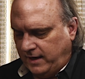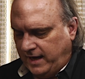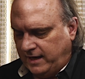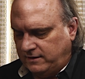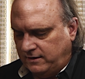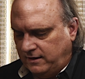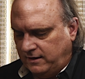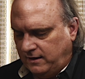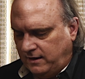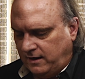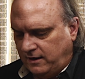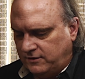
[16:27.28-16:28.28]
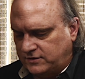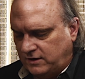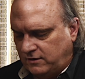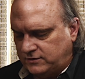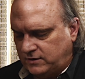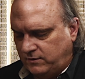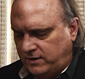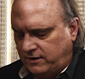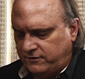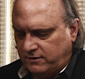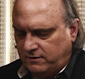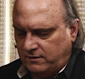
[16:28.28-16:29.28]
And there's also
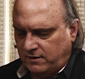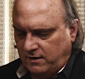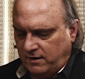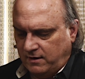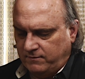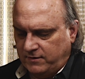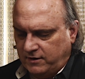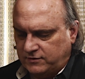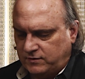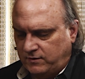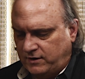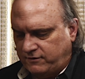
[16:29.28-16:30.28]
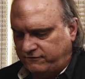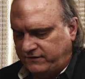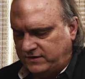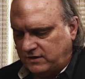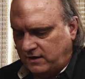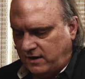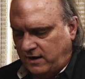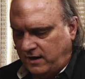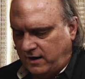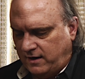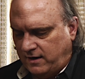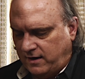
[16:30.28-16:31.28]
another feature,
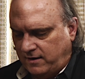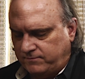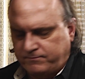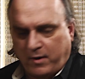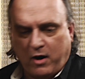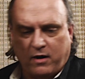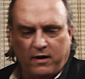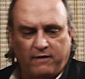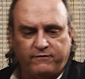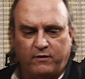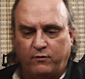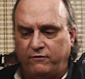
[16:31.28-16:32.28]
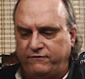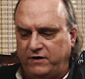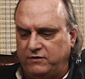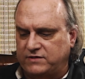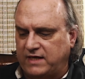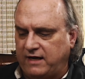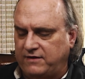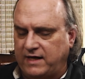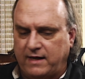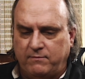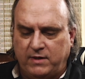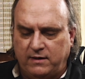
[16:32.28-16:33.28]
part of the reviews that I
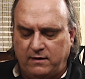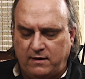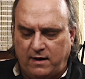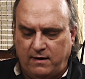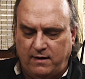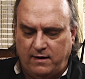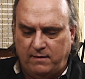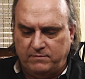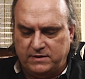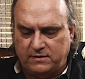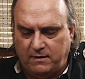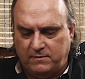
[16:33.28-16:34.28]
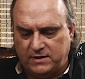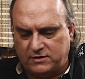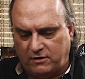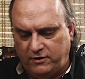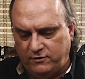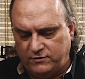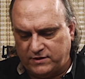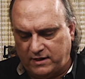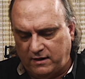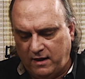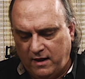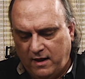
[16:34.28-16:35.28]
think I'm gonna start
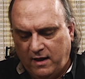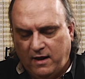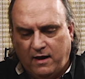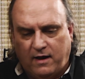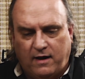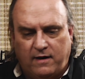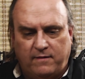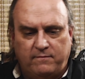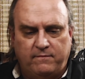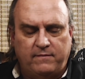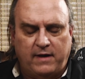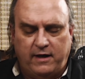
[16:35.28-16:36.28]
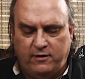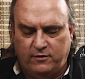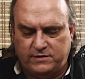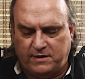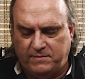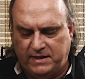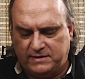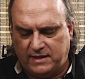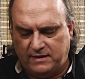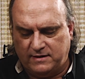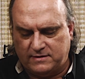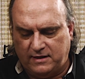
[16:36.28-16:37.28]
using. I heard somebody
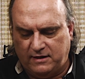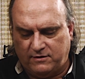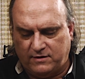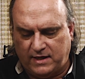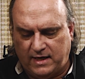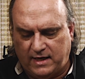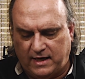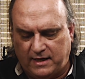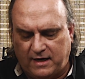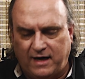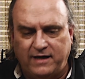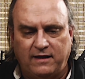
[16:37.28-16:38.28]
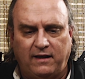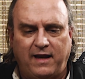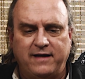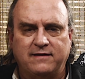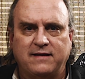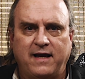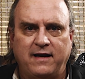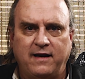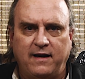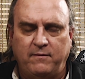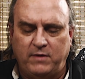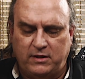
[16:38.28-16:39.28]
say this the other day, and I kind of like that.
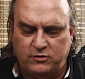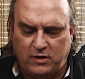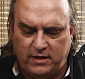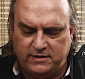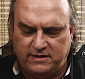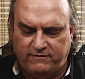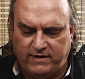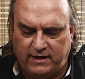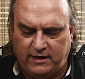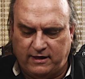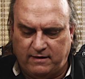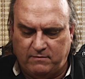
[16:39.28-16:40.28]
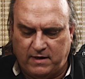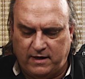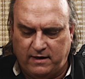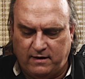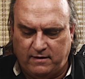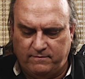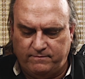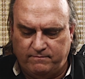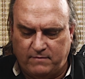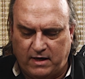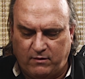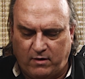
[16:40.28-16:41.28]
And I'm gonna try to see if I can get my
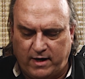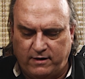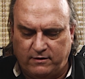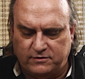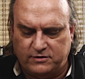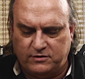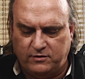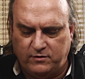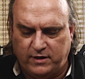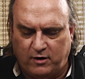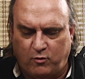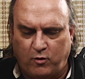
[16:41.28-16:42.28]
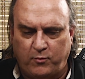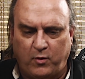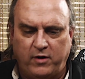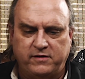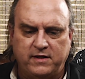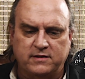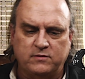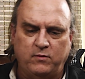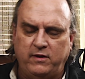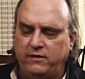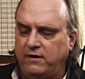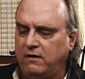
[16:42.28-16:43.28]
my writers to incorporate this
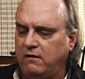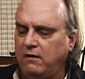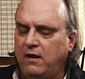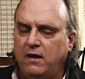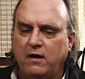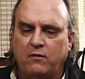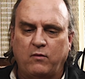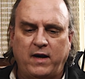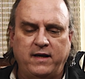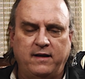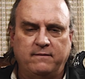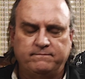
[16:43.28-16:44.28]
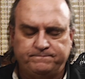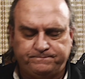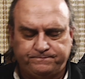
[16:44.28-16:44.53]
when they're writing.